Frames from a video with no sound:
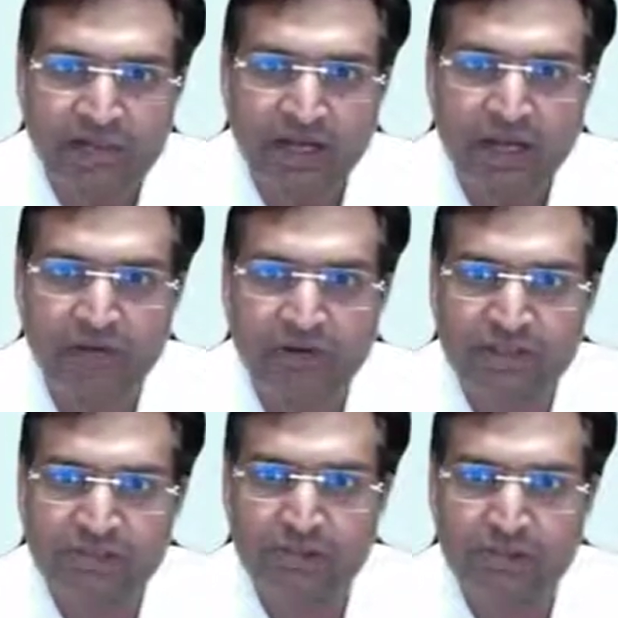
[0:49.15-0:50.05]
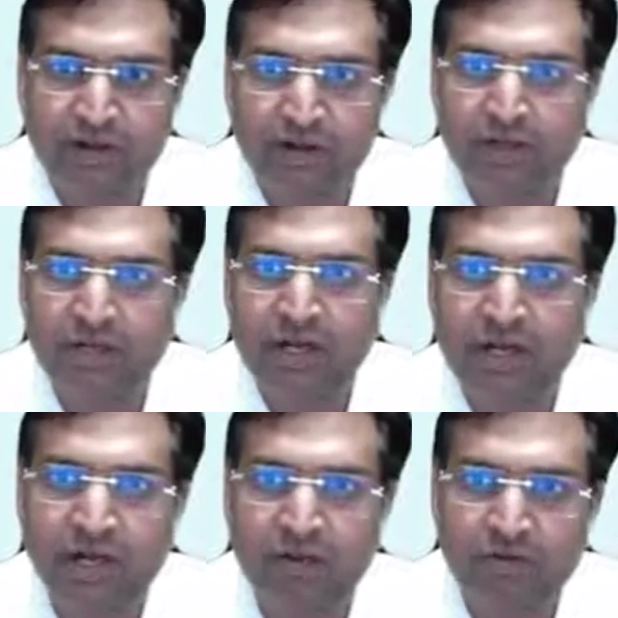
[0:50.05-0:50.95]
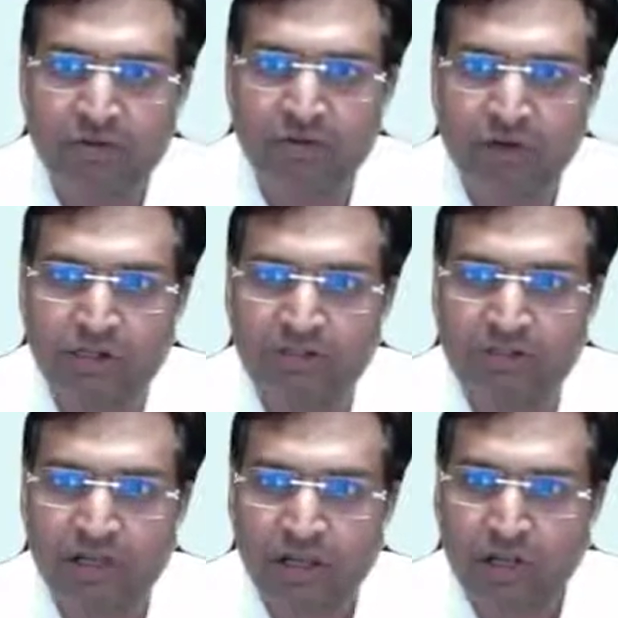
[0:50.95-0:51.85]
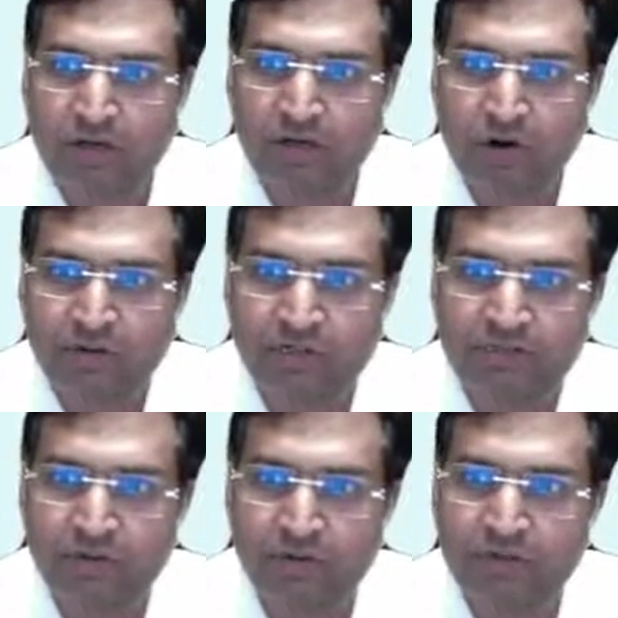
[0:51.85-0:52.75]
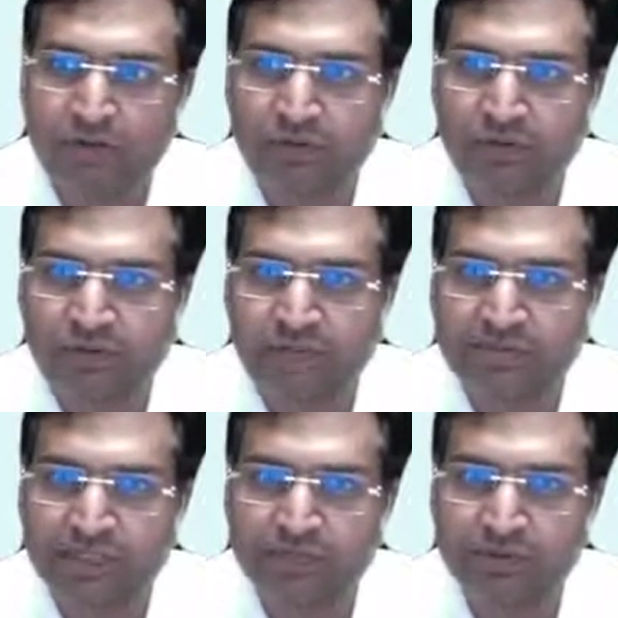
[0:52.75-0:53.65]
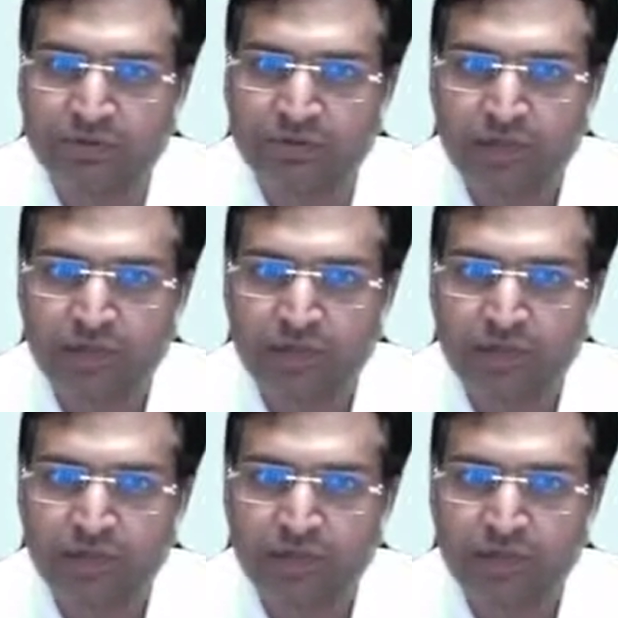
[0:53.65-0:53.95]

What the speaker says: Her first book, Working Out of the Box, 40 Stories of Leading CEOs,